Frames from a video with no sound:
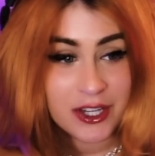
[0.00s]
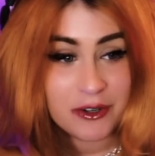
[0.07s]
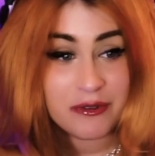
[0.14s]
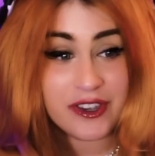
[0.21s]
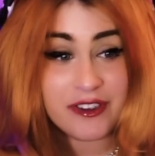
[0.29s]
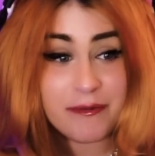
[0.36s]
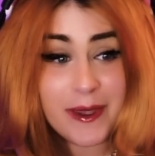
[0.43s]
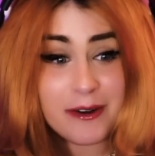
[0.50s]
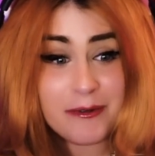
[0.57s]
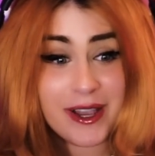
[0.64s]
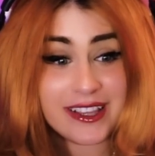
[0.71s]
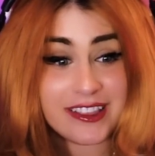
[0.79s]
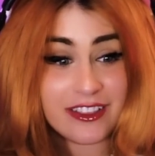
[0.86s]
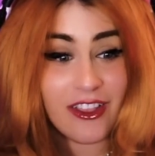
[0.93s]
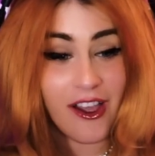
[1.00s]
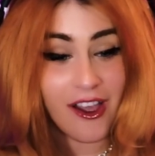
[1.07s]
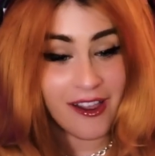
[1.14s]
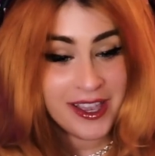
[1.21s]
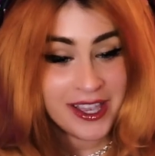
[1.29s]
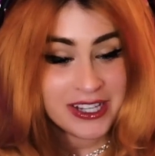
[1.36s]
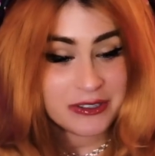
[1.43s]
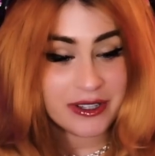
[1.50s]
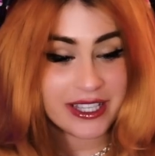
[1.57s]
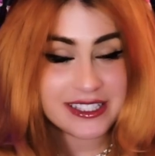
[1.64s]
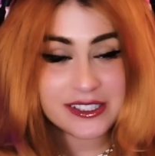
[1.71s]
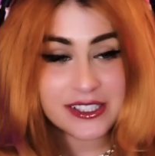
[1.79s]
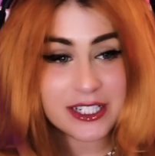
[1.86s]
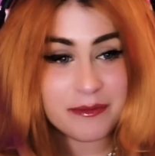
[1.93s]
we've been with Law.
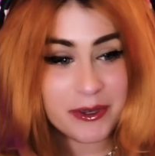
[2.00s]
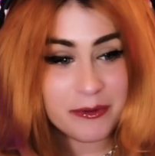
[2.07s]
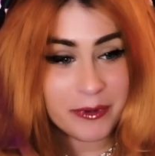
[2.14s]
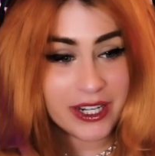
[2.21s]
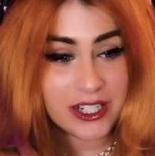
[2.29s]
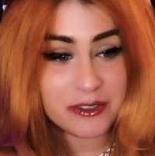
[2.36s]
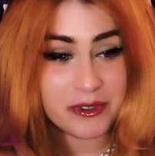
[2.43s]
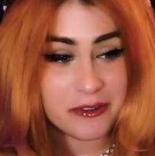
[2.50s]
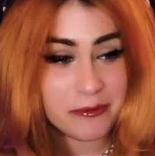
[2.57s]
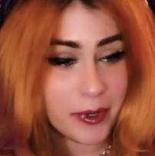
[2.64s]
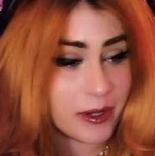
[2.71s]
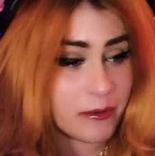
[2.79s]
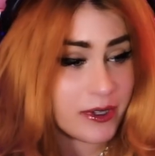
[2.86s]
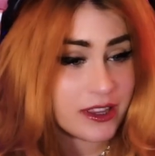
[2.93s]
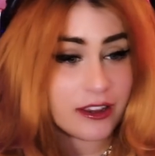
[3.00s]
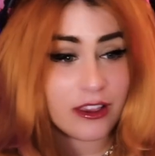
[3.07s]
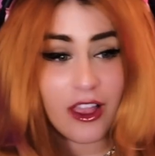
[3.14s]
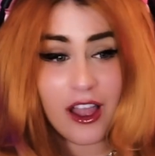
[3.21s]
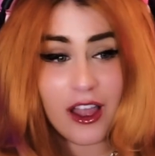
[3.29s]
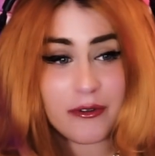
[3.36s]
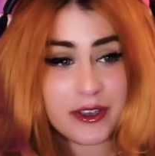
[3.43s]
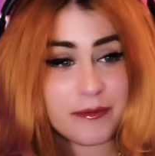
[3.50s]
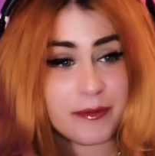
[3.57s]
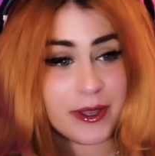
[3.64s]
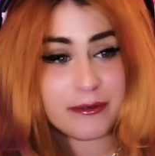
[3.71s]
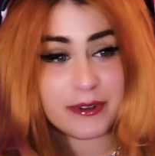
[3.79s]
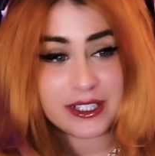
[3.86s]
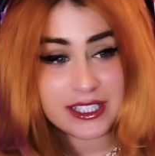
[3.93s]
It's going to be weird. We've been with Law. We've
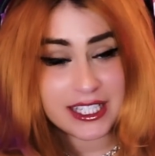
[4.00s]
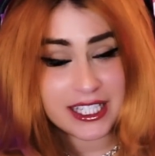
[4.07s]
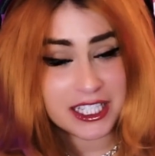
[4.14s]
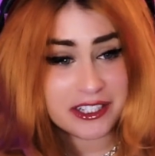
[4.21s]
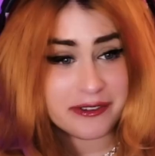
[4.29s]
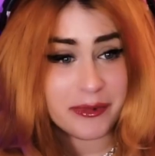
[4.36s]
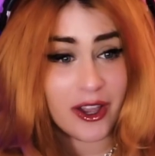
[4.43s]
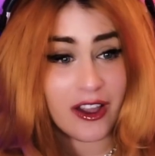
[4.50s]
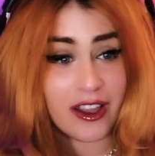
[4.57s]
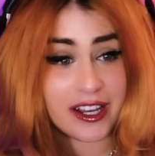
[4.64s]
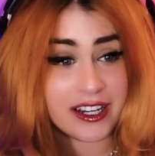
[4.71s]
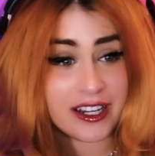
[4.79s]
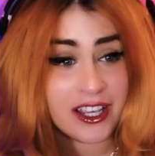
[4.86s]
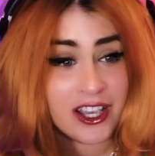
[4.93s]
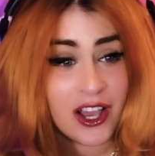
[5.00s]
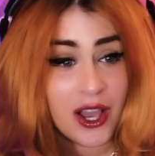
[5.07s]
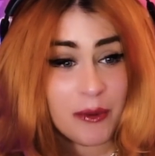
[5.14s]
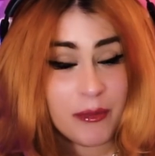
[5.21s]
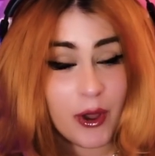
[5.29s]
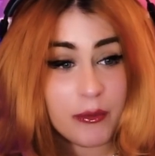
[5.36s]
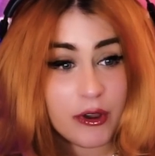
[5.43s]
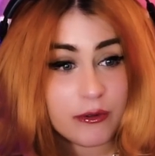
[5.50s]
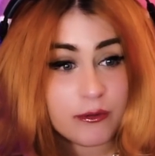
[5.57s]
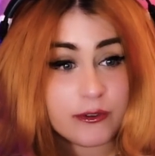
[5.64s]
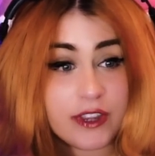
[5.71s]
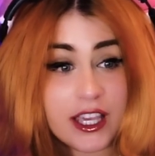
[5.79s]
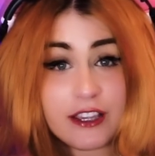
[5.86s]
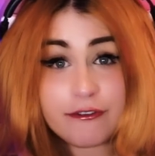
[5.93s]
been with Kinemon,
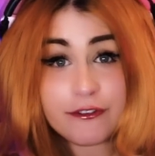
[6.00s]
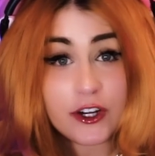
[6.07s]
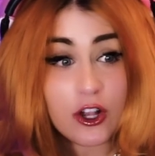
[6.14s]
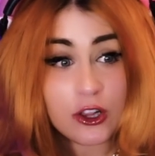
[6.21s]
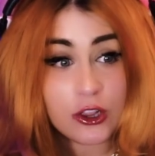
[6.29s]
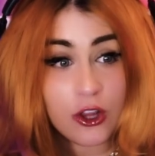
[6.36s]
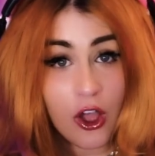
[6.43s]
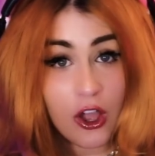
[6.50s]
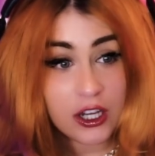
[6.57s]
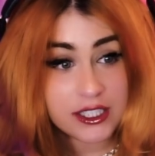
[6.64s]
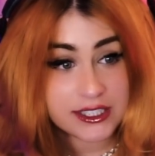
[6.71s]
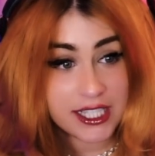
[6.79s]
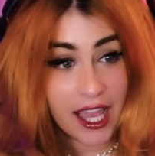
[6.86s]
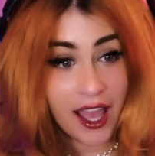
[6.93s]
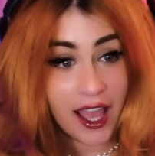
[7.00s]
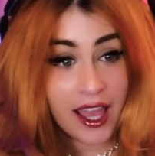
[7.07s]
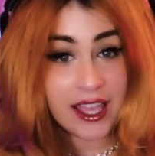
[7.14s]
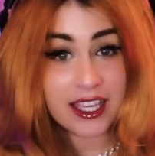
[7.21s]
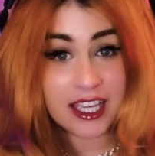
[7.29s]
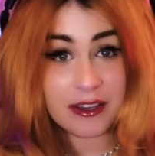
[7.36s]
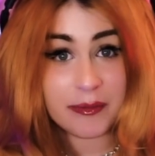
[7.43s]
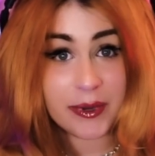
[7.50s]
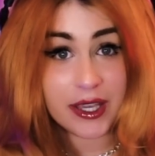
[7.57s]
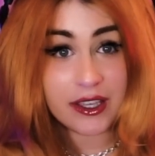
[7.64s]
like, for a long time.